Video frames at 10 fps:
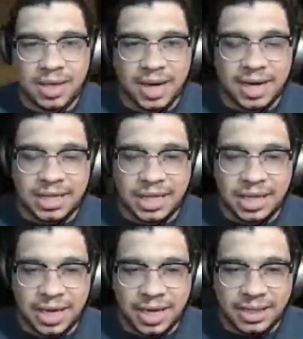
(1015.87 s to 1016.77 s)
I got
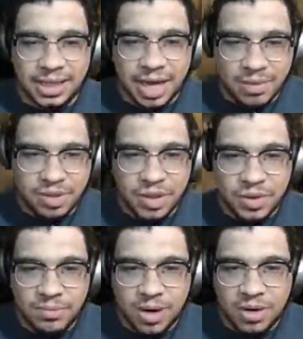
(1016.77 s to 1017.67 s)
the I got the game show
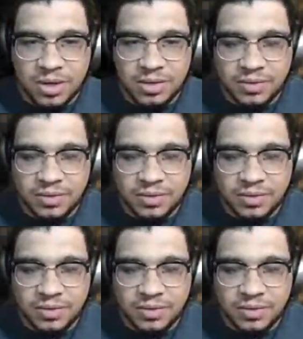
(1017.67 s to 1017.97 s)
tomorrow